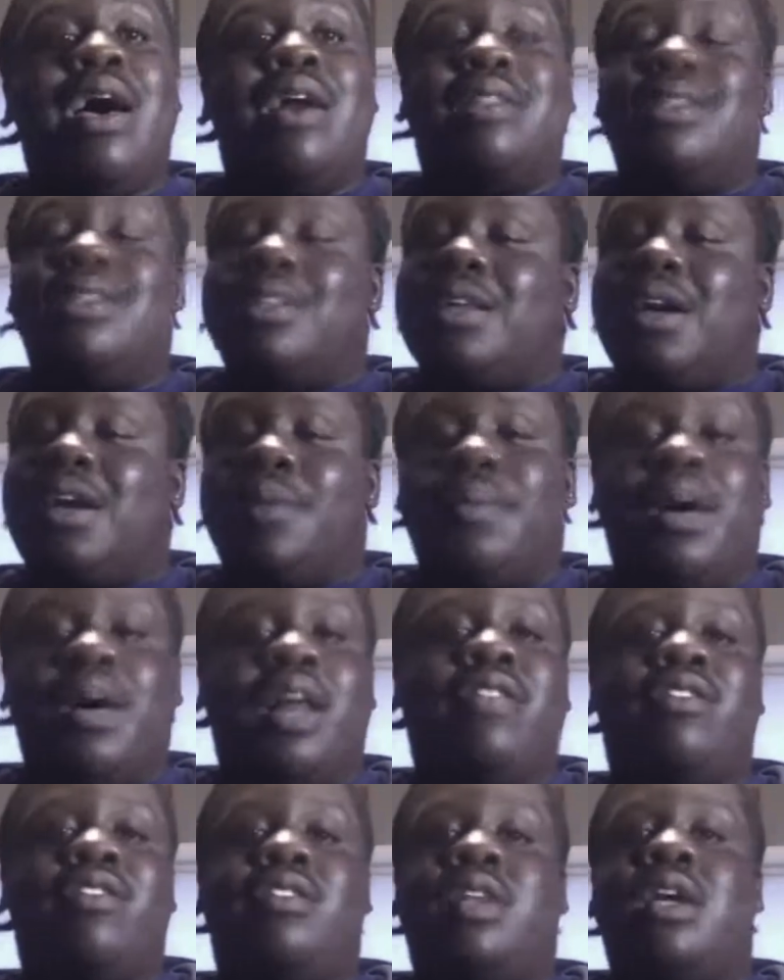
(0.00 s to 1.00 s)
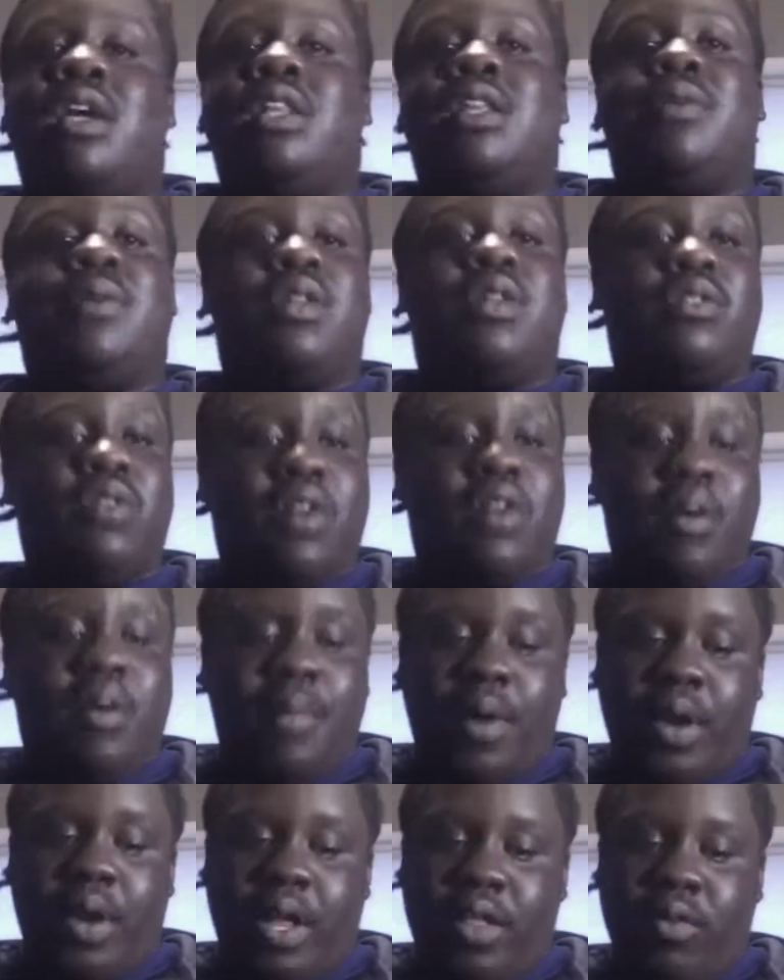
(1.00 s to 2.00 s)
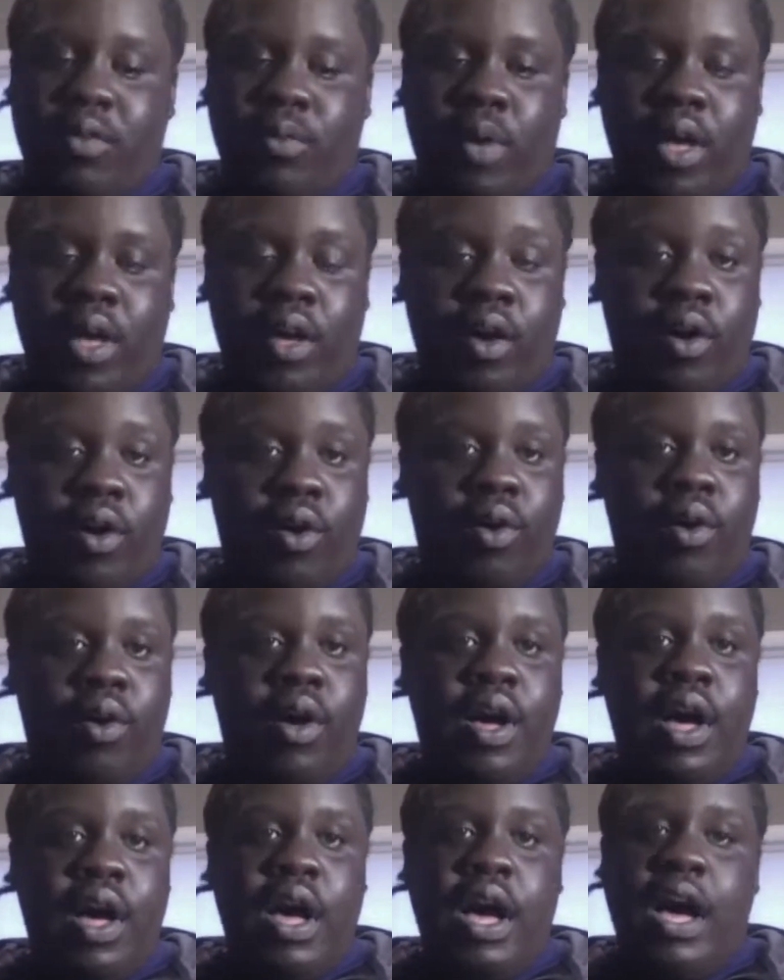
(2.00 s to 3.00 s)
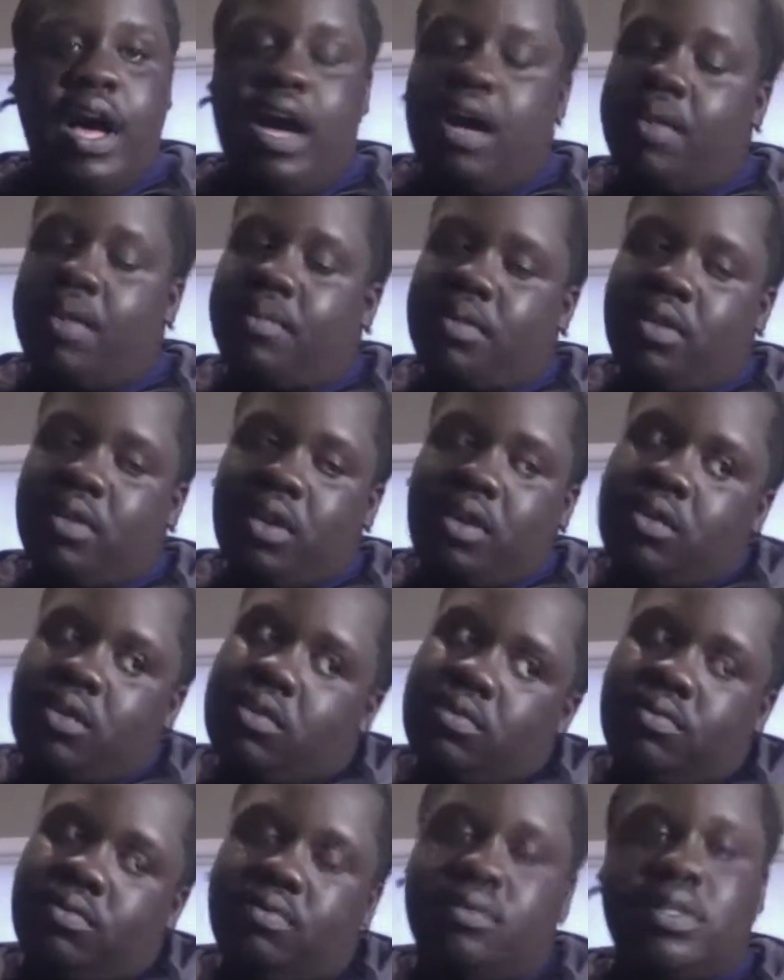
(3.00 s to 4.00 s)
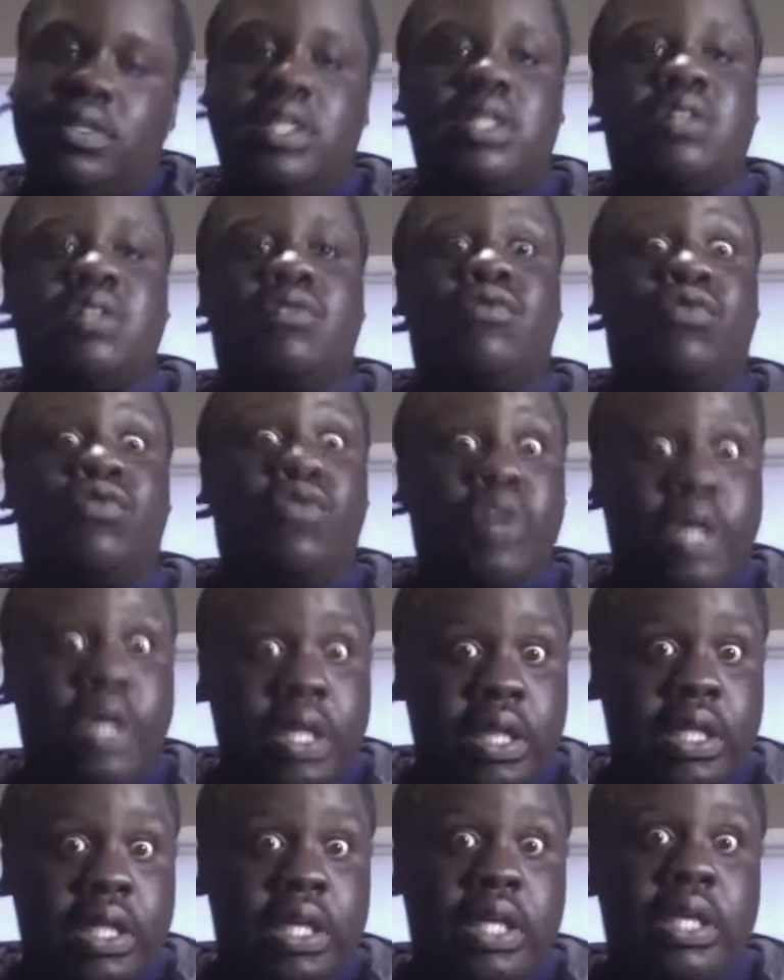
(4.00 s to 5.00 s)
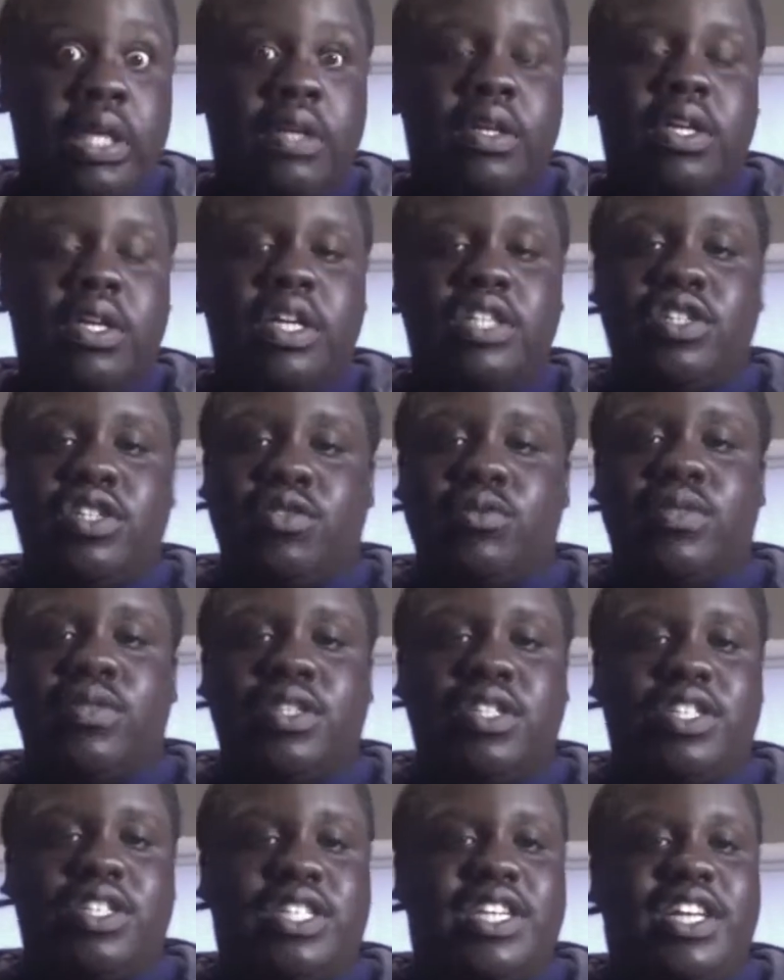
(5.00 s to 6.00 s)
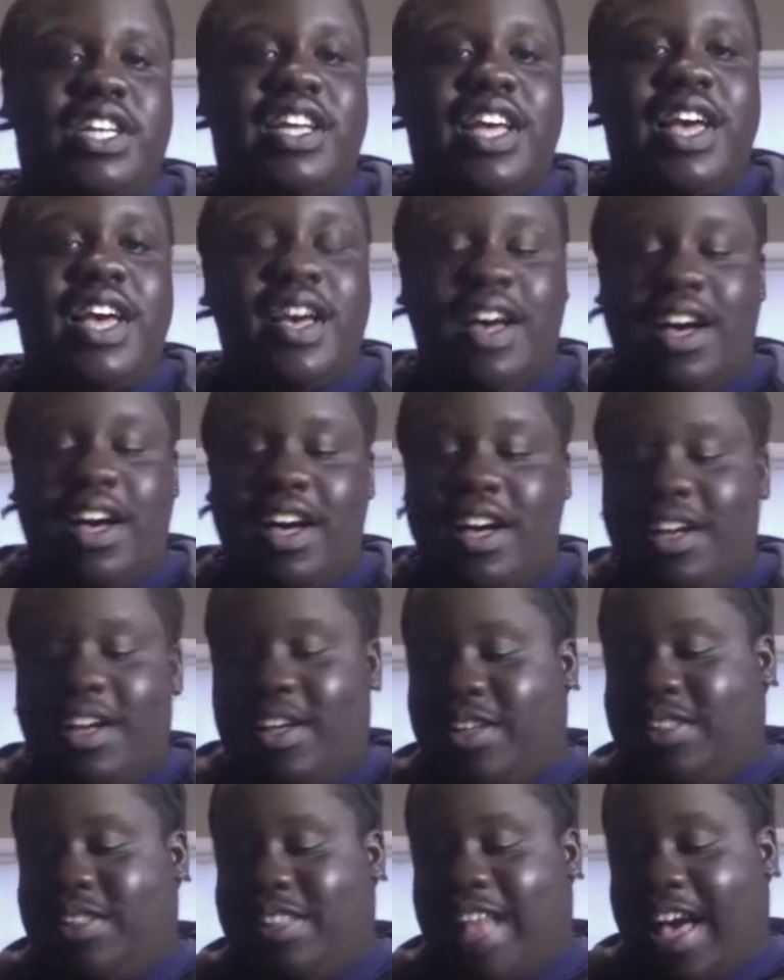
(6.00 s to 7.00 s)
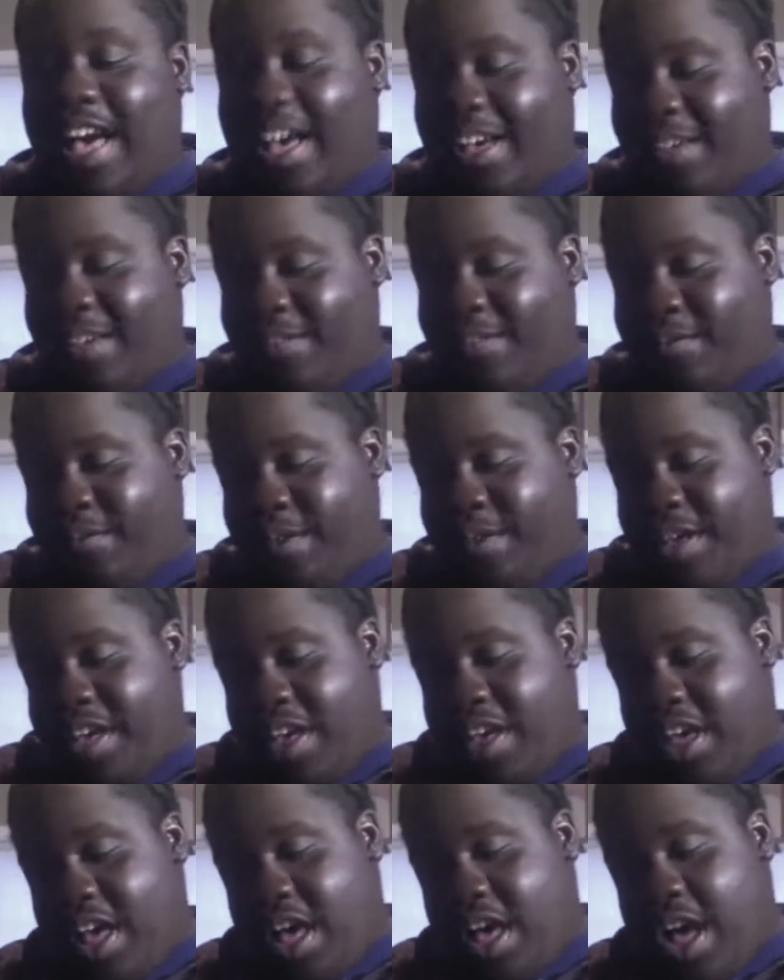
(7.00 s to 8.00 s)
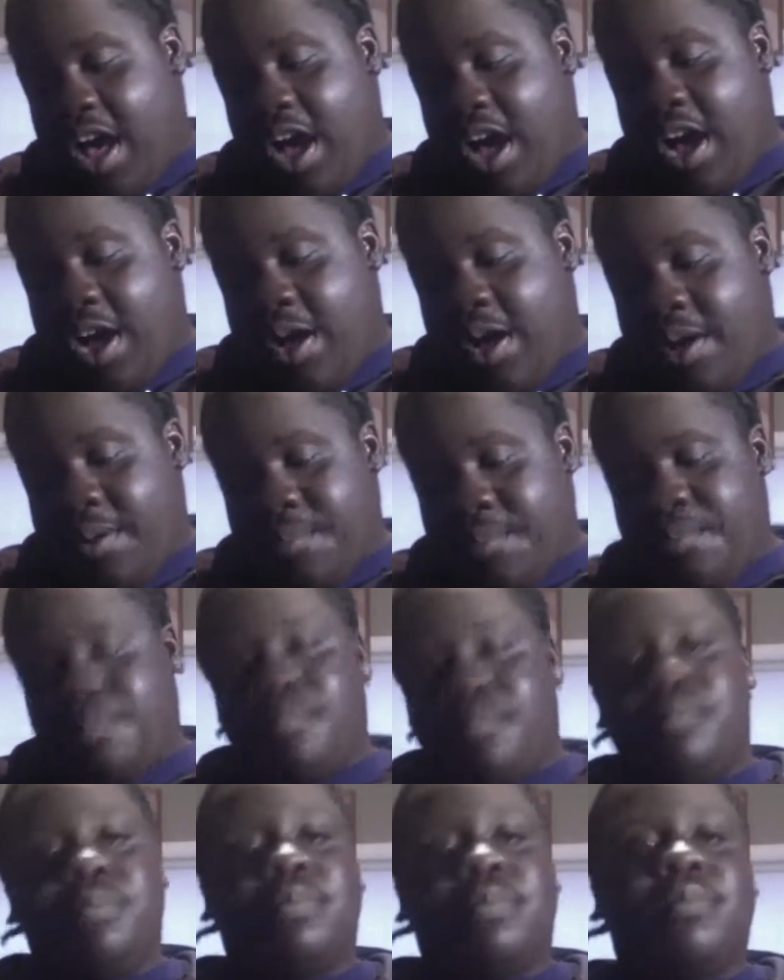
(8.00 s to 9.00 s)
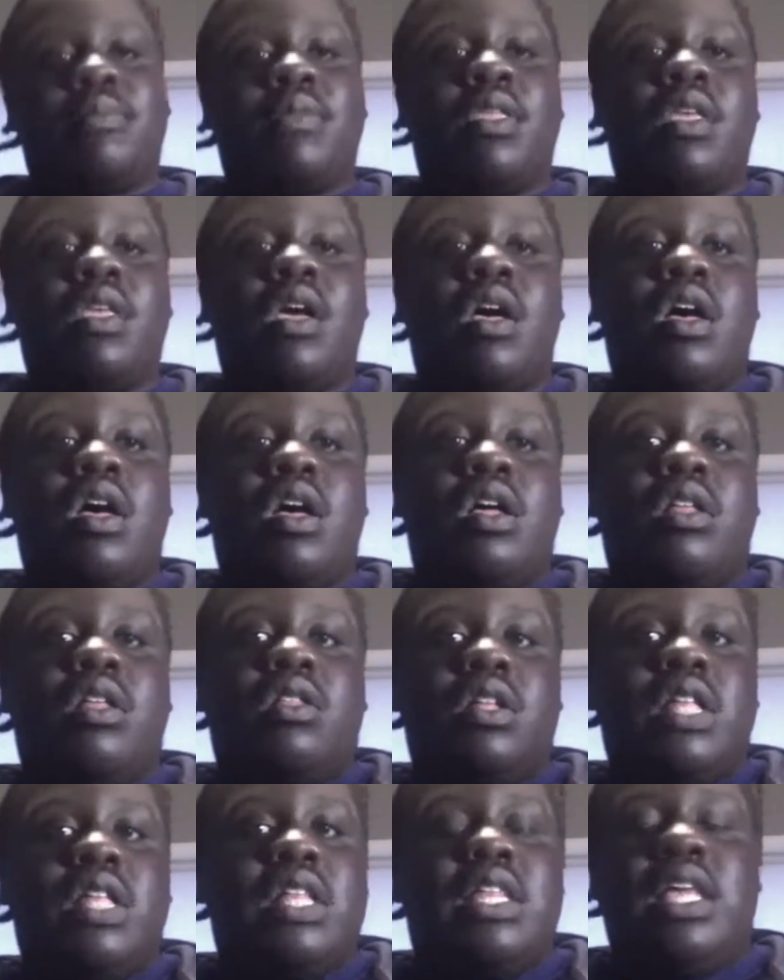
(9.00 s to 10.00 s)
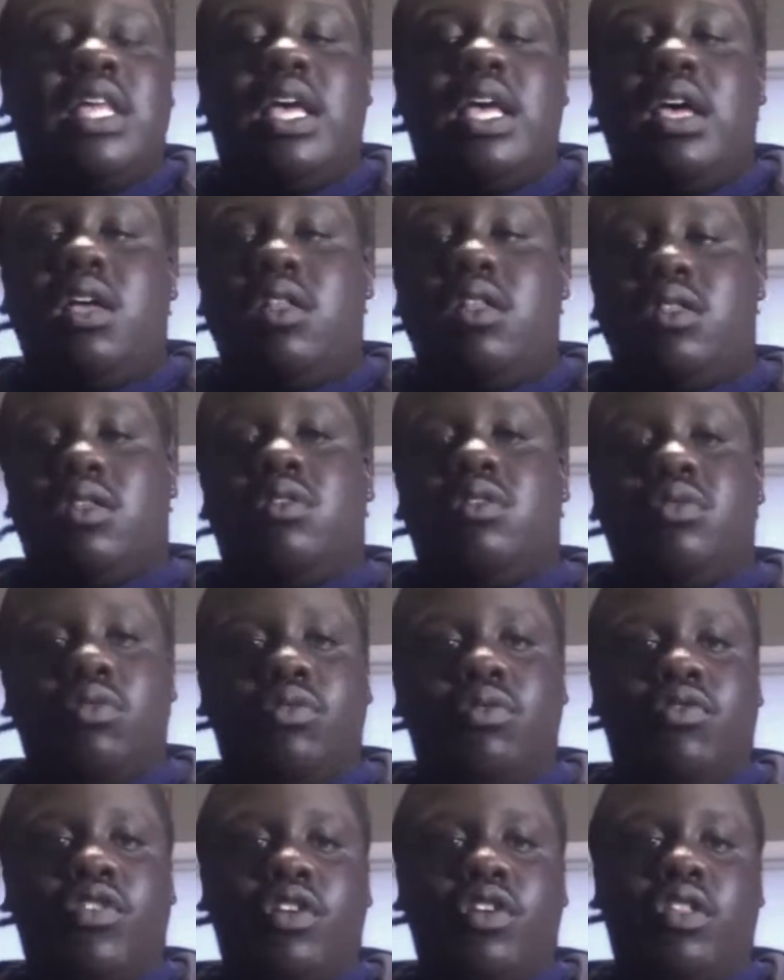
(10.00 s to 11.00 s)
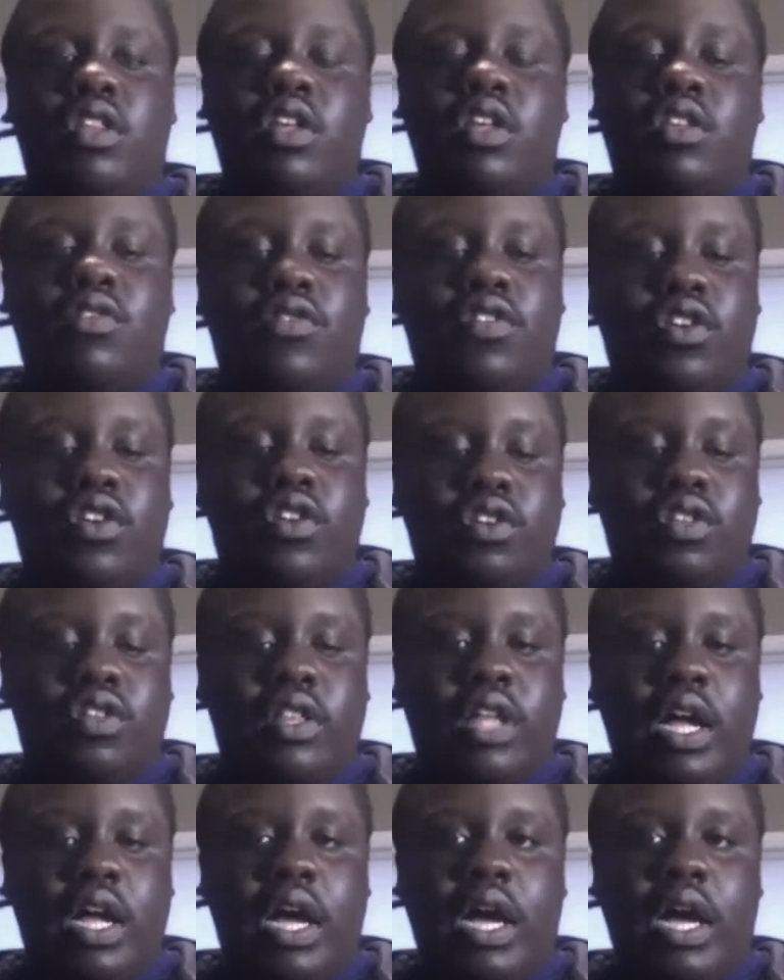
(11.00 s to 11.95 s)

There's a couple other things I want to talk about as well. So this is really a shoot to shit live. Um, so let's get into first things first.